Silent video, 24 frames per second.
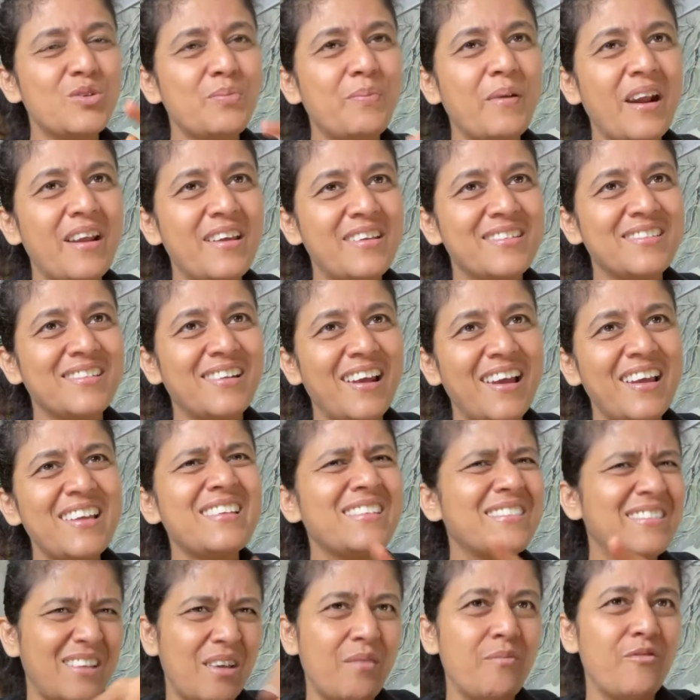Paris, right?
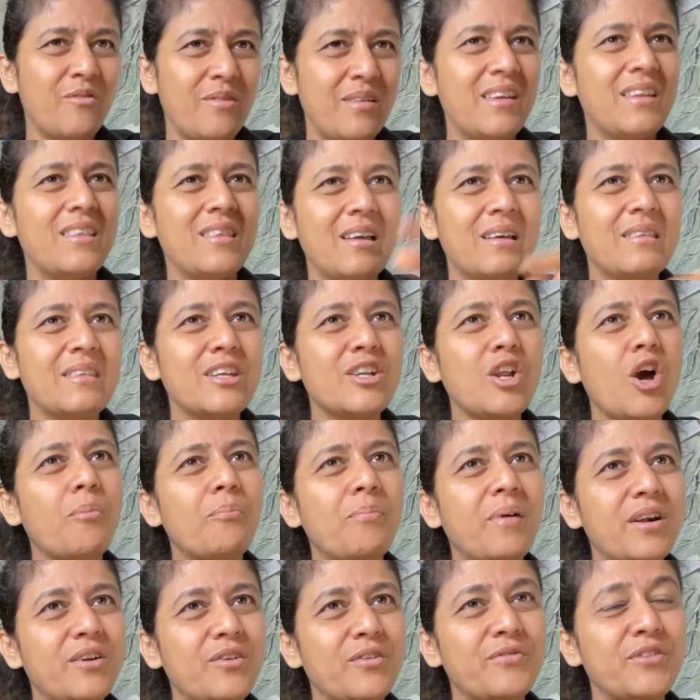Some in the top
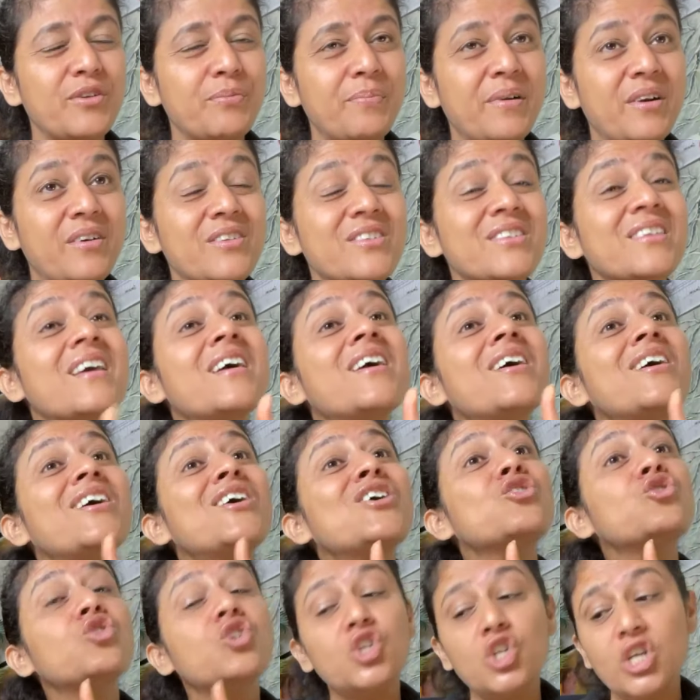part of the Paris.
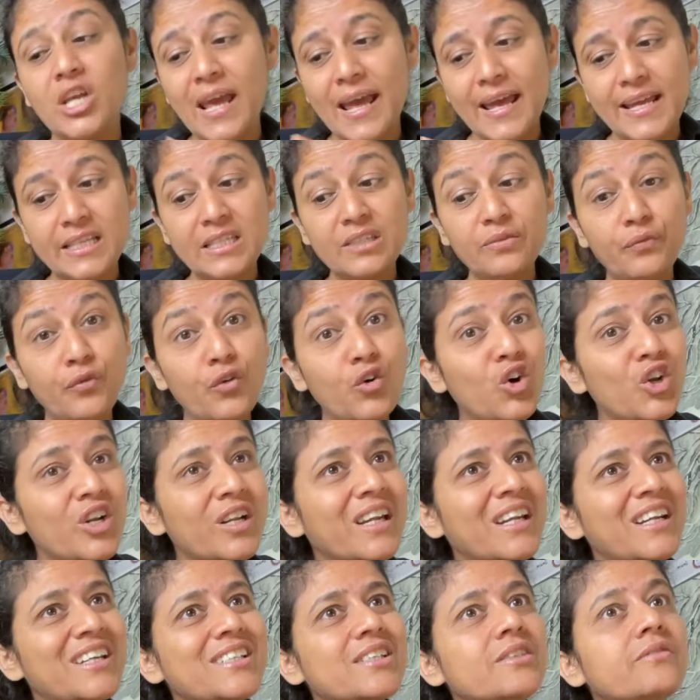So she has 4
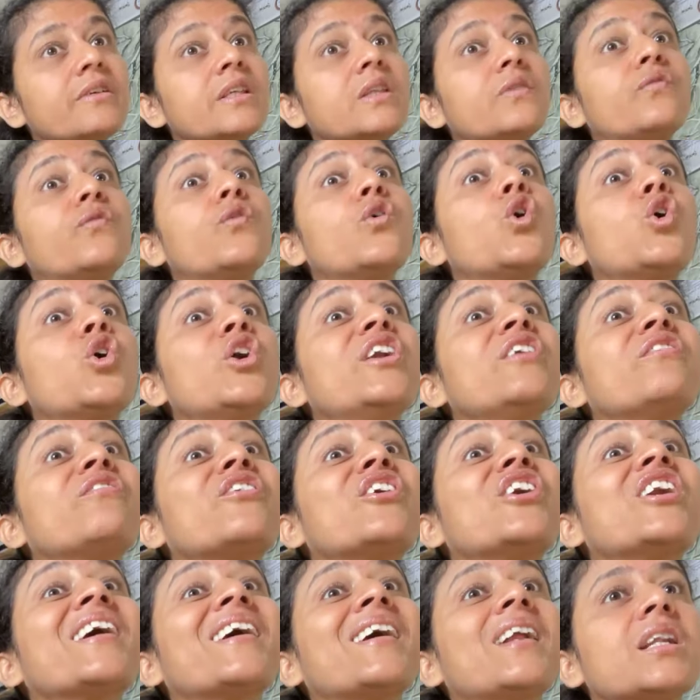kids with 4
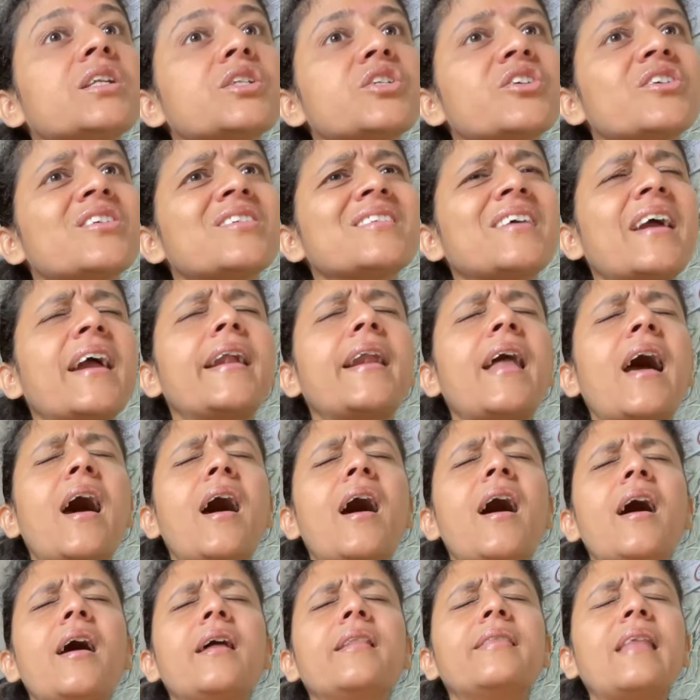different cultures, and
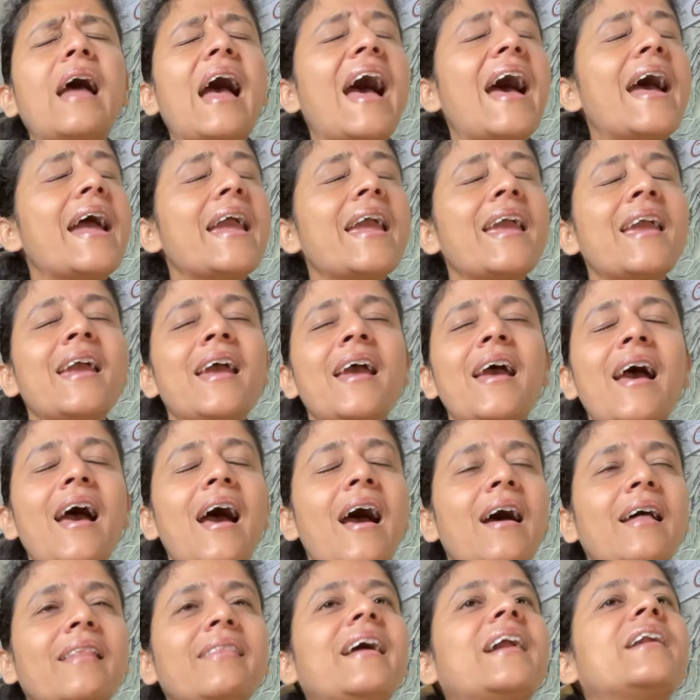I
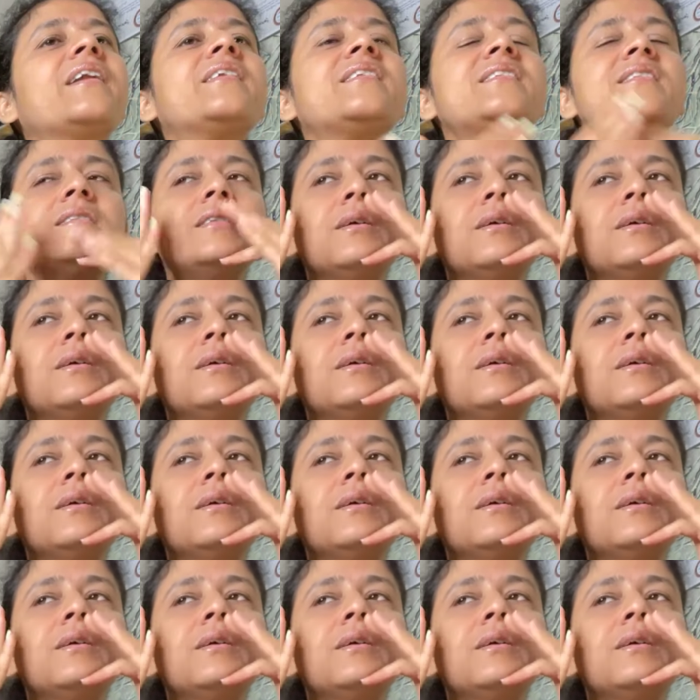that's the